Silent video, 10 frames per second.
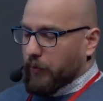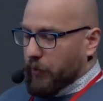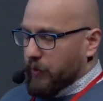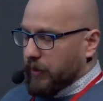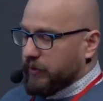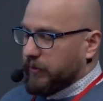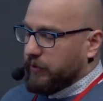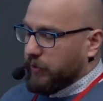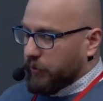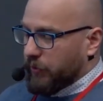we want
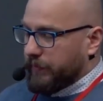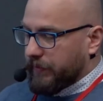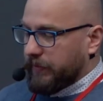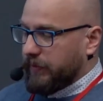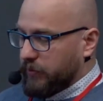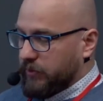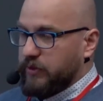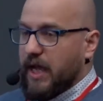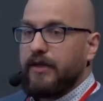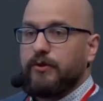to
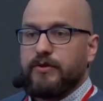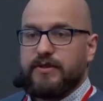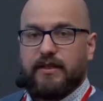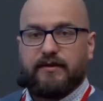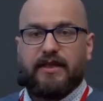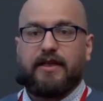those actors, they